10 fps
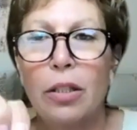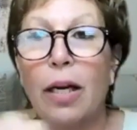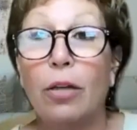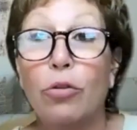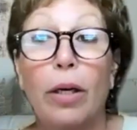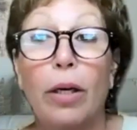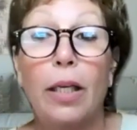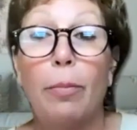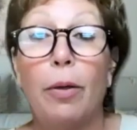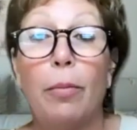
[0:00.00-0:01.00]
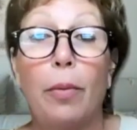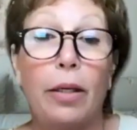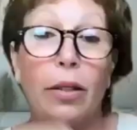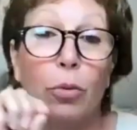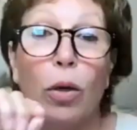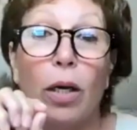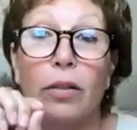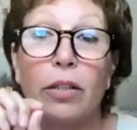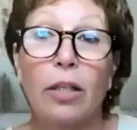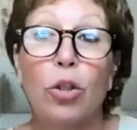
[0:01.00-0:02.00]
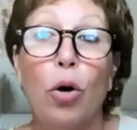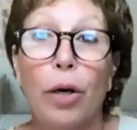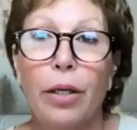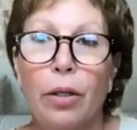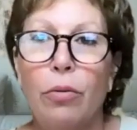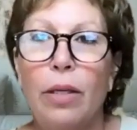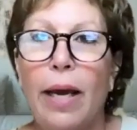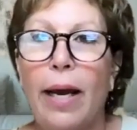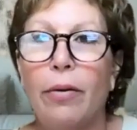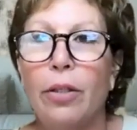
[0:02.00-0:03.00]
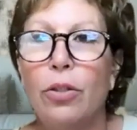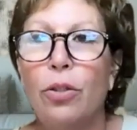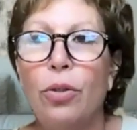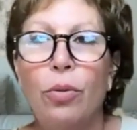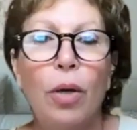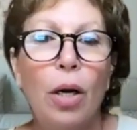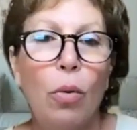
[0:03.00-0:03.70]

and I'll try to keep it in mind as well as I target you down into